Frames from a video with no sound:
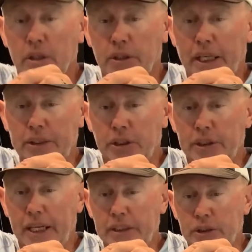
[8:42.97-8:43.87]
Got your
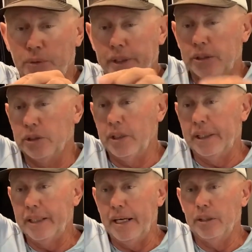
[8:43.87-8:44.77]
Texas rig just
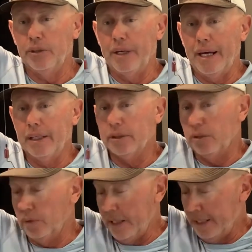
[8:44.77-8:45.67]
like that for you guys,
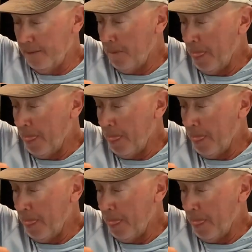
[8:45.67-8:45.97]
okay?